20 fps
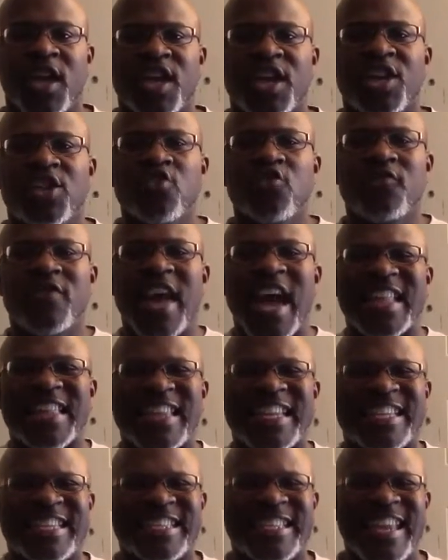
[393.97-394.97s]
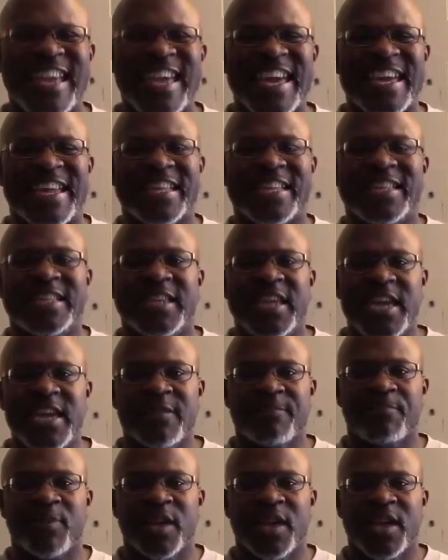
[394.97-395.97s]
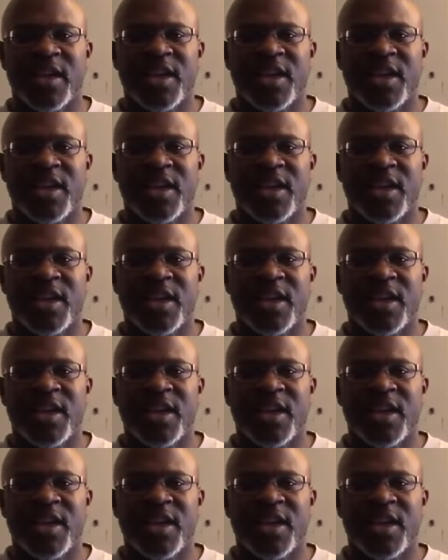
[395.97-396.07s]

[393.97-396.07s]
you've got to dig deep.